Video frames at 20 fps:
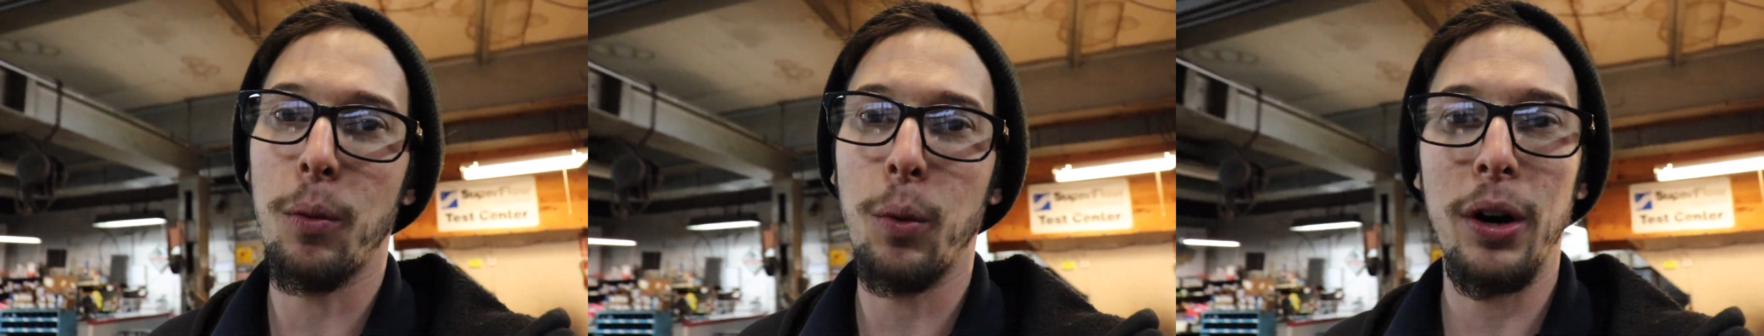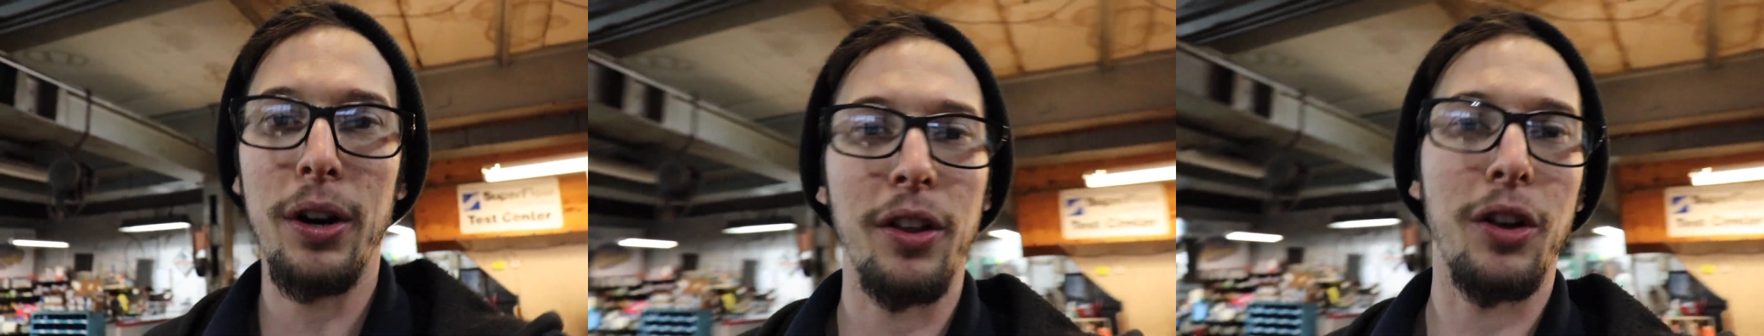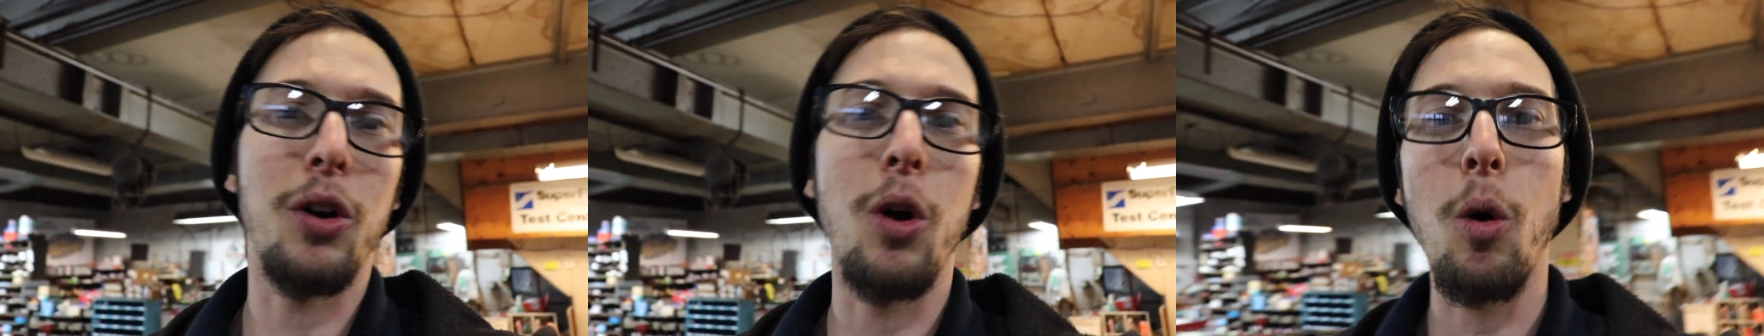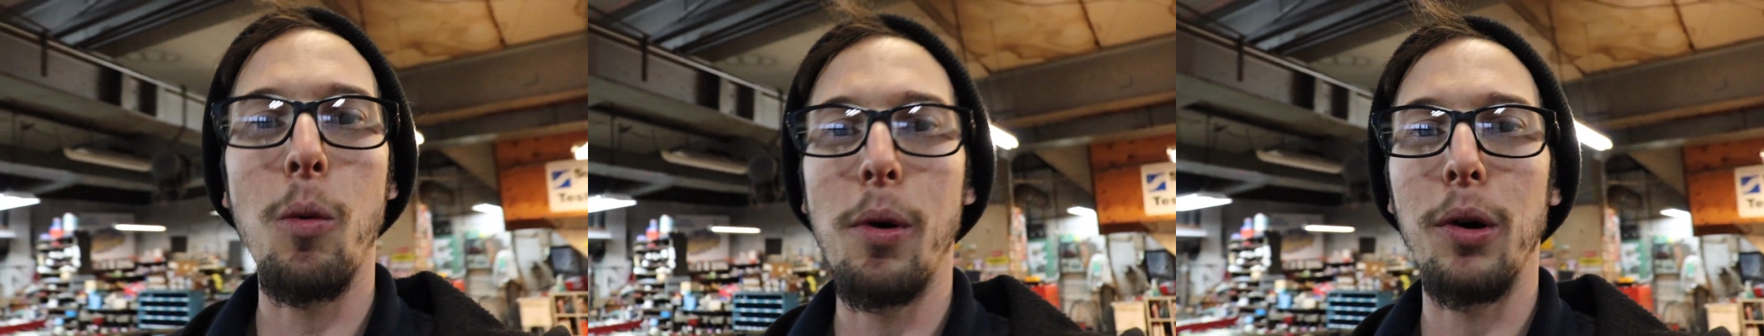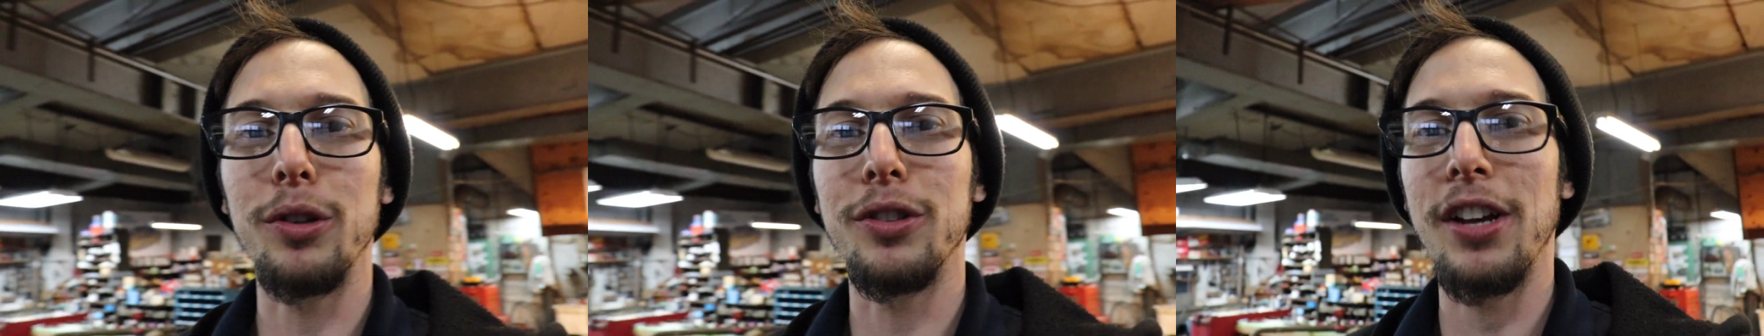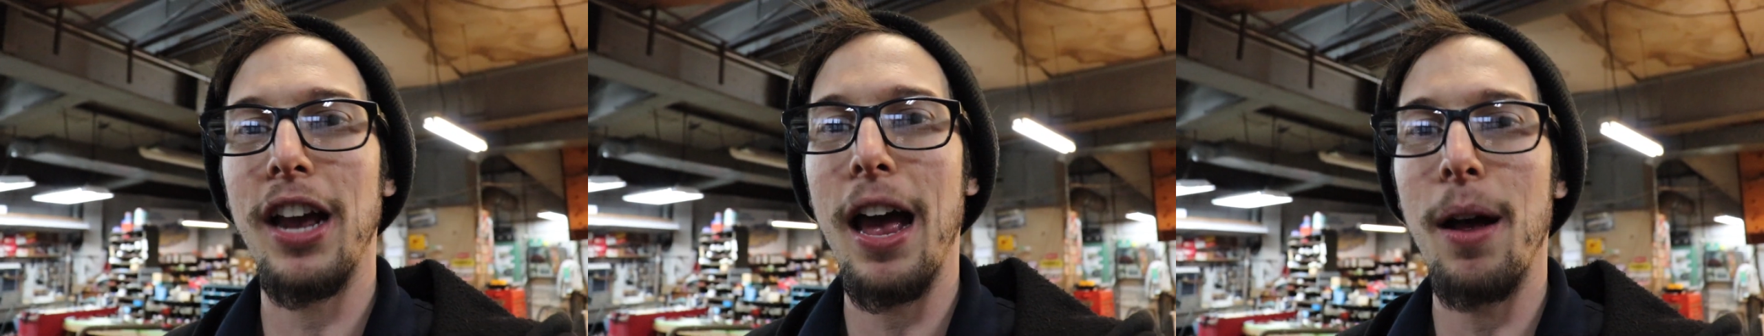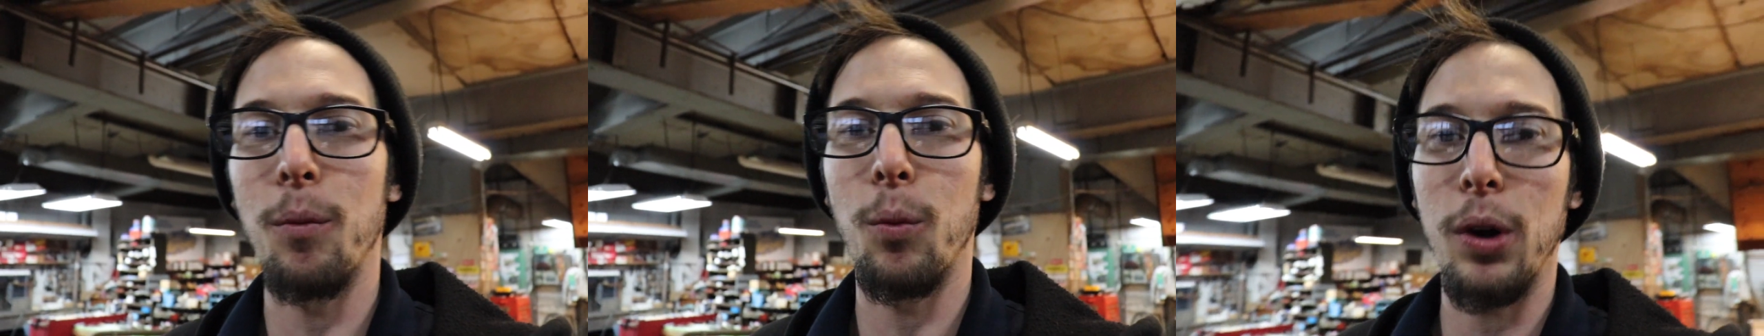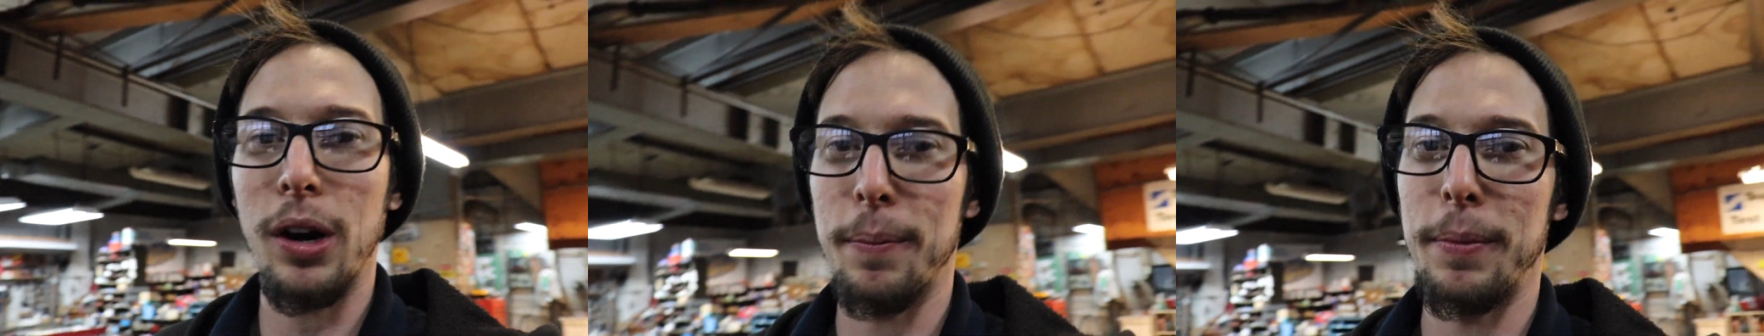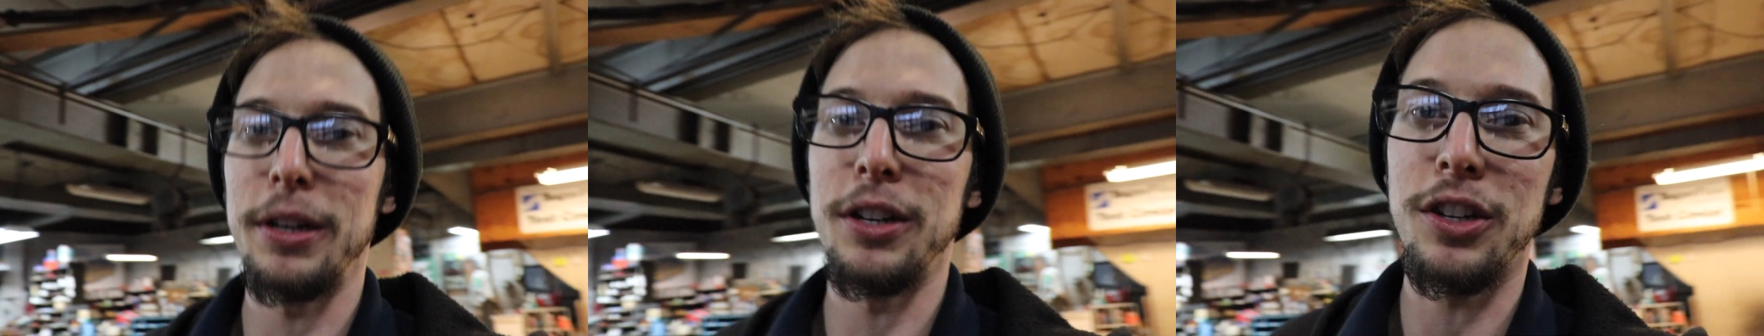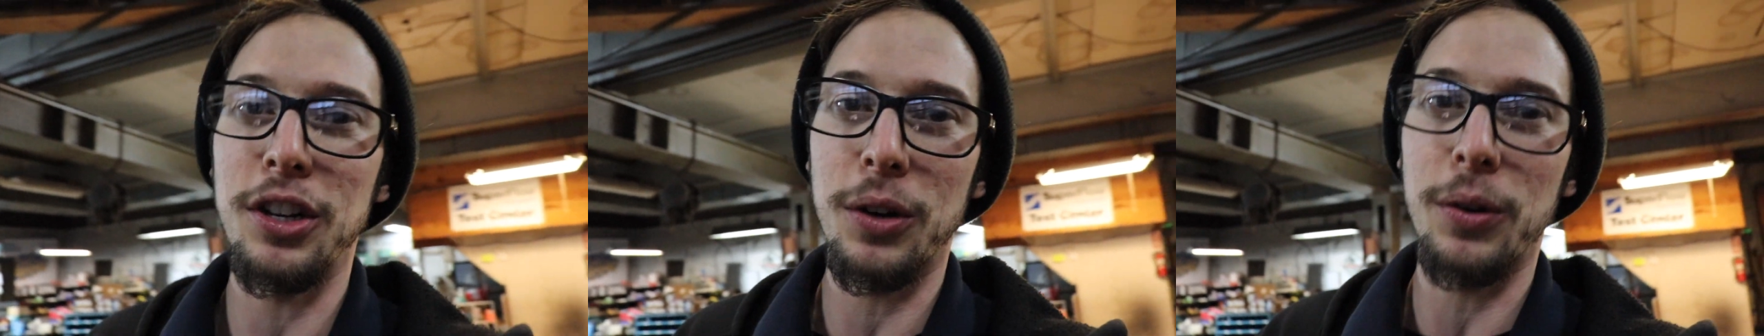where the Cobalt's at and what I've
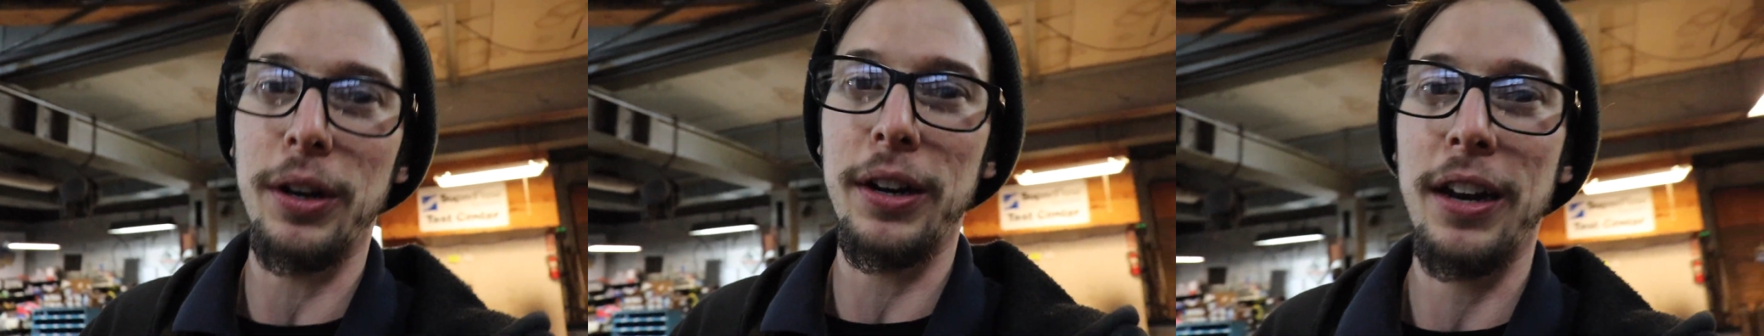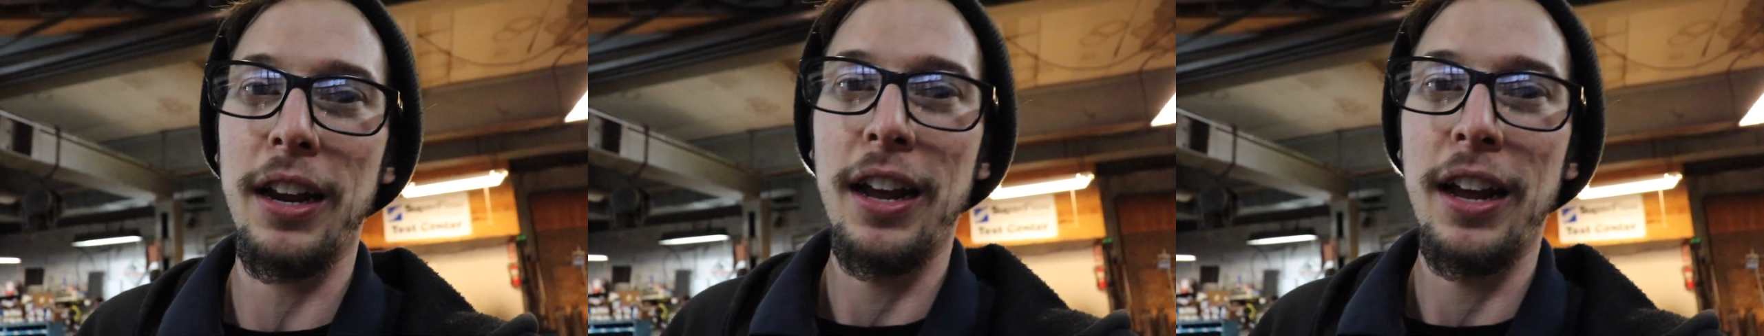been doing,